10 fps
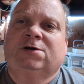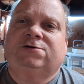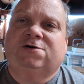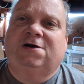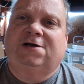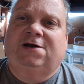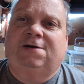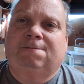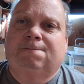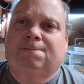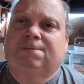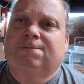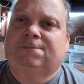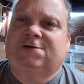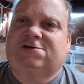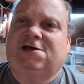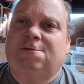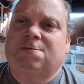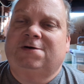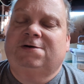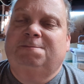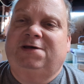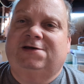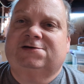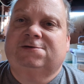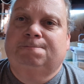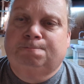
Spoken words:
trying to get it to stay in one piece.